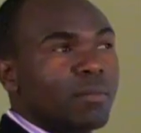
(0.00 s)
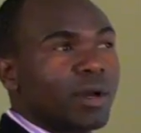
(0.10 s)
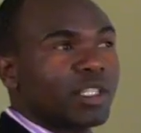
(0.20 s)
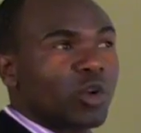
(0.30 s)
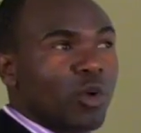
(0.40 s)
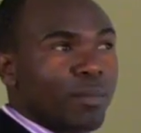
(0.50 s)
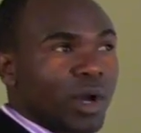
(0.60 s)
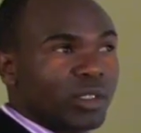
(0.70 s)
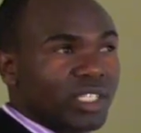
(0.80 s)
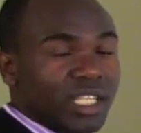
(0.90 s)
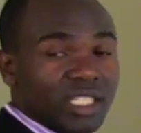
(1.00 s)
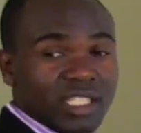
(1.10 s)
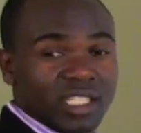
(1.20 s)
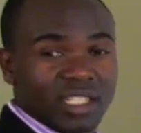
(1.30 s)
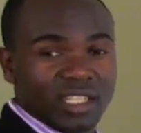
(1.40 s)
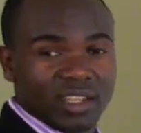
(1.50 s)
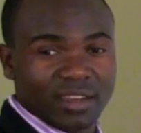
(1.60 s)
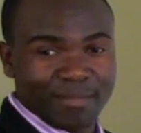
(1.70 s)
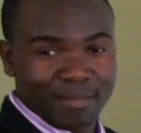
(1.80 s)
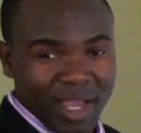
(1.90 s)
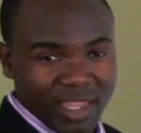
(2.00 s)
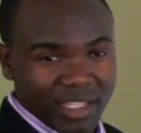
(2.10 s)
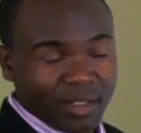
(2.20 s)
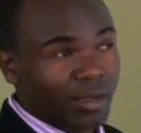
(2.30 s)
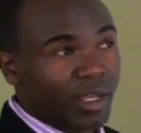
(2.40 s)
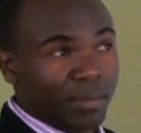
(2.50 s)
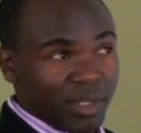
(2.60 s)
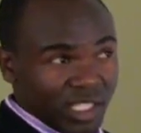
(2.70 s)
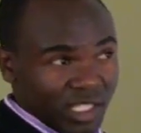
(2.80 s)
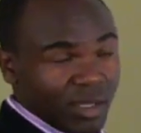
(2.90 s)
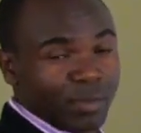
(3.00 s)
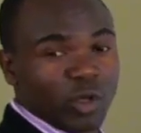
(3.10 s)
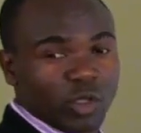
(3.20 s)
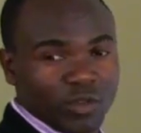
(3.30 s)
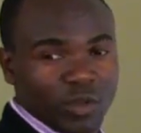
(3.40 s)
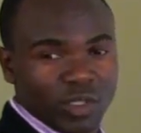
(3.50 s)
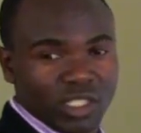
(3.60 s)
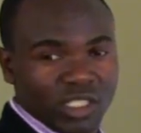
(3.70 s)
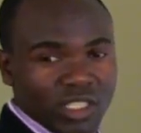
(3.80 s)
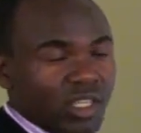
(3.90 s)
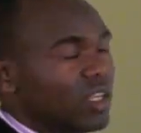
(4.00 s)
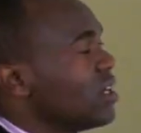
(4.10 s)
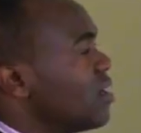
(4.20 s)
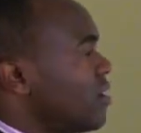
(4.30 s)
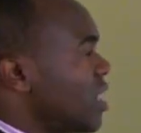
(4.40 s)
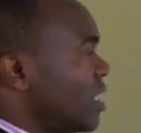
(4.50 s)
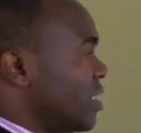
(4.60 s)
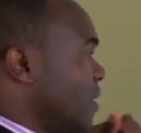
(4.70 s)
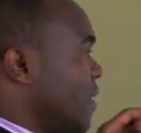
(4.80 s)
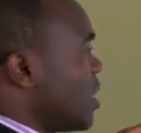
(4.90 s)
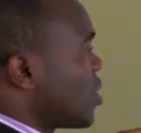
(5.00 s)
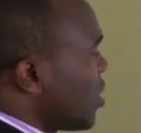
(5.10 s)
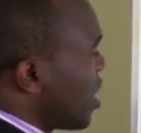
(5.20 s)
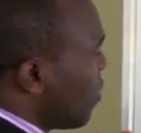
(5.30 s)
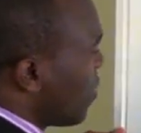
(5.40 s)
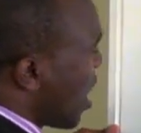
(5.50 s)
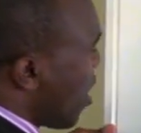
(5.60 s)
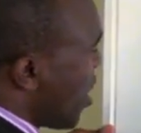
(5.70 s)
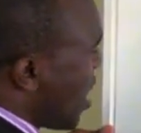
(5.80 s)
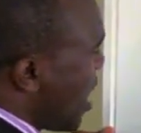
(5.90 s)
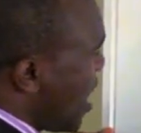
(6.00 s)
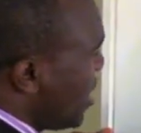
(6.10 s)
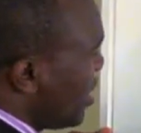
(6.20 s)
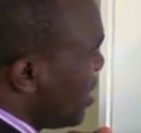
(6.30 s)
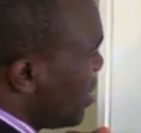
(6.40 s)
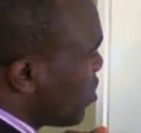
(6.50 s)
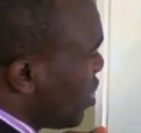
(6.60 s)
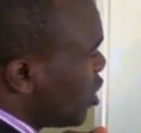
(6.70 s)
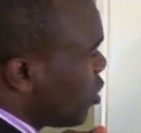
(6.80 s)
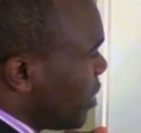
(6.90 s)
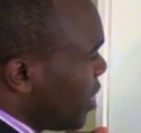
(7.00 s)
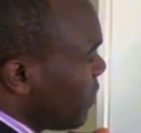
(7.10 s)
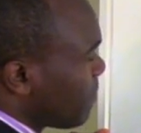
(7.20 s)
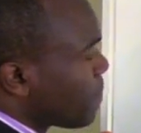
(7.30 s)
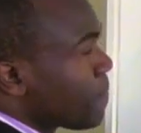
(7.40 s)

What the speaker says: but compounded monthly. Please keep note of those. All right. So now our I is going to be